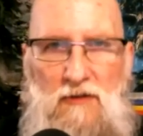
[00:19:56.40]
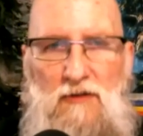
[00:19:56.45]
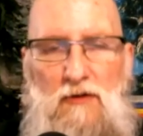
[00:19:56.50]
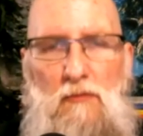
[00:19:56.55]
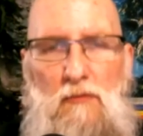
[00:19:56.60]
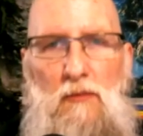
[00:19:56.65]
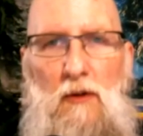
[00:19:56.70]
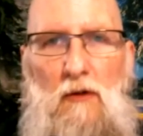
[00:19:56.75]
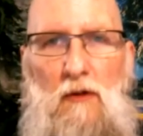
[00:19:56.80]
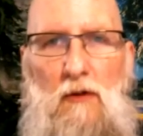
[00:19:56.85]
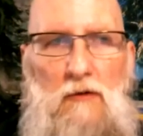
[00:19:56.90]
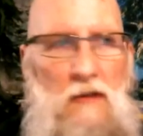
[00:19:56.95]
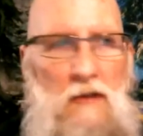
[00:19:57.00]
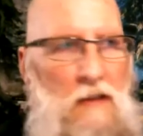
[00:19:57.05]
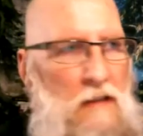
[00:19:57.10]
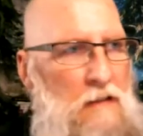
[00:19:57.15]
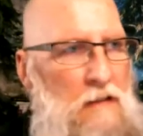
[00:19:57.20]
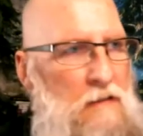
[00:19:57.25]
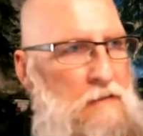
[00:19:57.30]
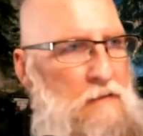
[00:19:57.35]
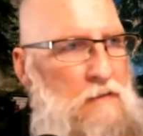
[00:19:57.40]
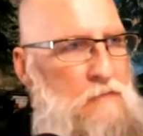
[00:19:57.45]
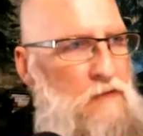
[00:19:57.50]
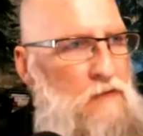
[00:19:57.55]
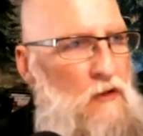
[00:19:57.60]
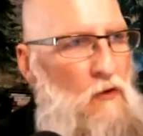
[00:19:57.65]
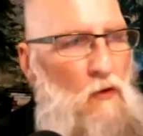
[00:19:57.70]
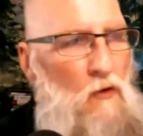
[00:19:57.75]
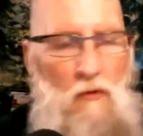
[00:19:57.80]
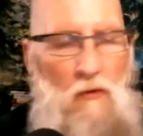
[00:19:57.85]
to build, you
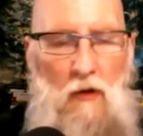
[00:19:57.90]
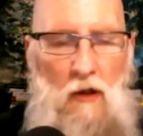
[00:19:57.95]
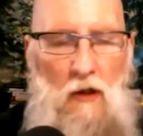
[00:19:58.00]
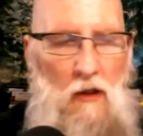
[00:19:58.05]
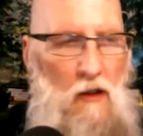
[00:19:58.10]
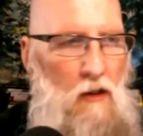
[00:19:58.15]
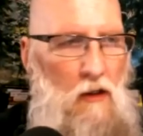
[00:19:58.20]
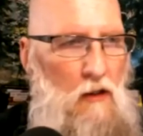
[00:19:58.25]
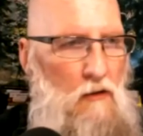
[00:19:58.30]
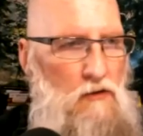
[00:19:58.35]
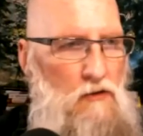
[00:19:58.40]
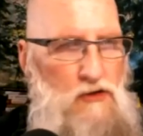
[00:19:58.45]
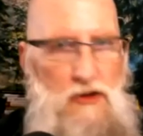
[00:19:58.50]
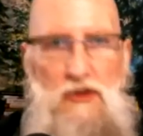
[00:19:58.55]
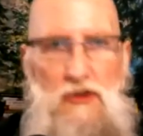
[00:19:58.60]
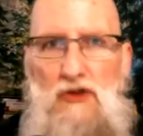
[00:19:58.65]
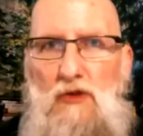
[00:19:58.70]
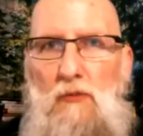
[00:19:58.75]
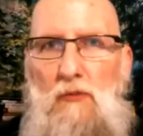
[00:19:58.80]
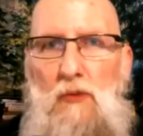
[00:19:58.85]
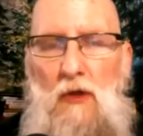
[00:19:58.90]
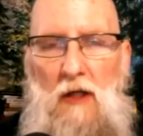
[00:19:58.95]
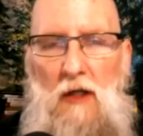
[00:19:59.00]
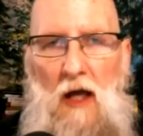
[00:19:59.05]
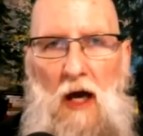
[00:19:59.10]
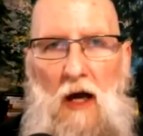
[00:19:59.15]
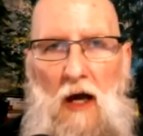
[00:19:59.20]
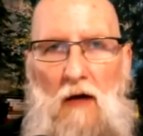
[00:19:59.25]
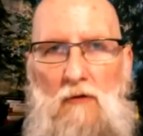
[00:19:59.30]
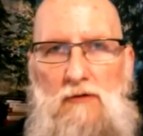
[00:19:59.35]
know, gingerbread
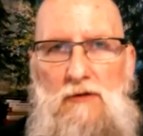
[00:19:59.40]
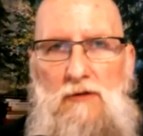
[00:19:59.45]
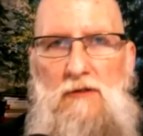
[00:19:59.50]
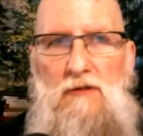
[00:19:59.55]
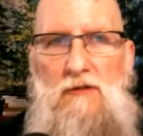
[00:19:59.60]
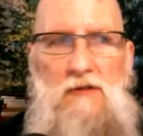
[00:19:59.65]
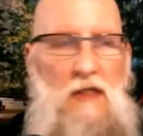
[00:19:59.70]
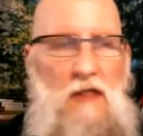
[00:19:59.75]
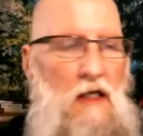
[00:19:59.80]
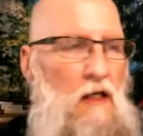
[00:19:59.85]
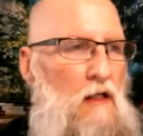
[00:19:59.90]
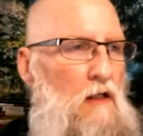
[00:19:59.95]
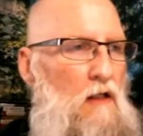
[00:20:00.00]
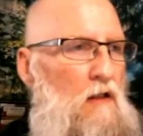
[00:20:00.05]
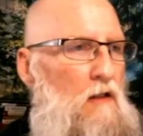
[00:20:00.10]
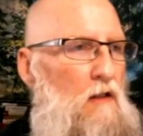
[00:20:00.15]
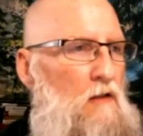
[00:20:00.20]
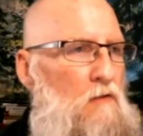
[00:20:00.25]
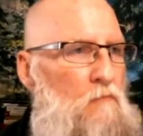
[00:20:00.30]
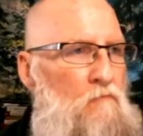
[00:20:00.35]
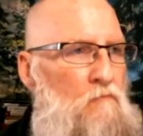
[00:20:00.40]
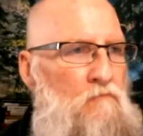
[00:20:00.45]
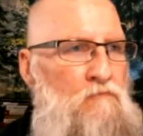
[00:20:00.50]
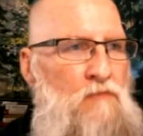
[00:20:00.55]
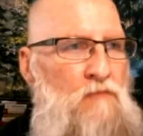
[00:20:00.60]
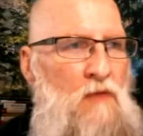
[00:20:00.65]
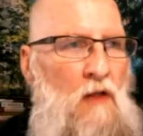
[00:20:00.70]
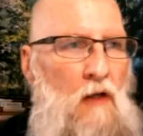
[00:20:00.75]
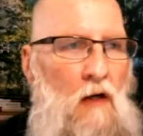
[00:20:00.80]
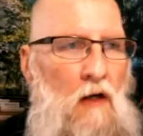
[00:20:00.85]
houses and
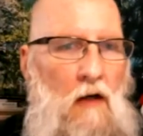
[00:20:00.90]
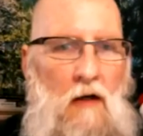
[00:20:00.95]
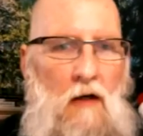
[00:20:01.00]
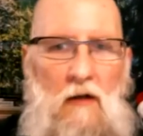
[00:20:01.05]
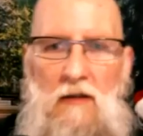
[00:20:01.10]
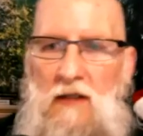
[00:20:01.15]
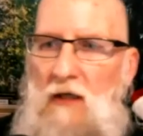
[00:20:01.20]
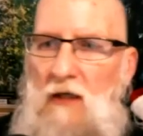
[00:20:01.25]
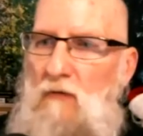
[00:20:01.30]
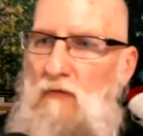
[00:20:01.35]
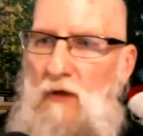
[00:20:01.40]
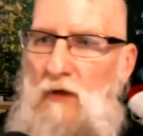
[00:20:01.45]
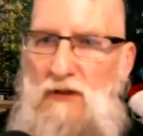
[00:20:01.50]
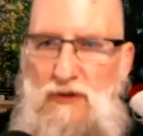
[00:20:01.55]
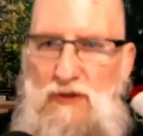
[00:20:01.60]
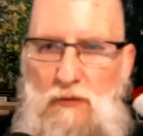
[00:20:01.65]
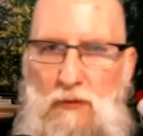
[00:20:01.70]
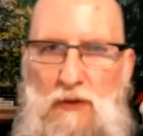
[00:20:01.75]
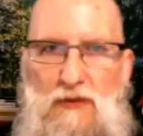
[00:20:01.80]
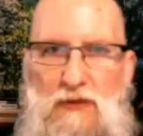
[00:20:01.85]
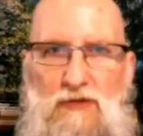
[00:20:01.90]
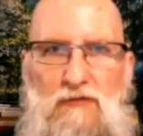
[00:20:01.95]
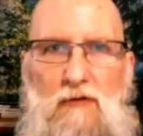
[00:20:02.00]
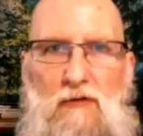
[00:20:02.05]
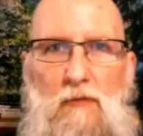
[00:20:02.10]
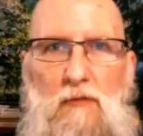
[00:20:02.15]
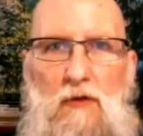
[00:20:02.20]
get recipes from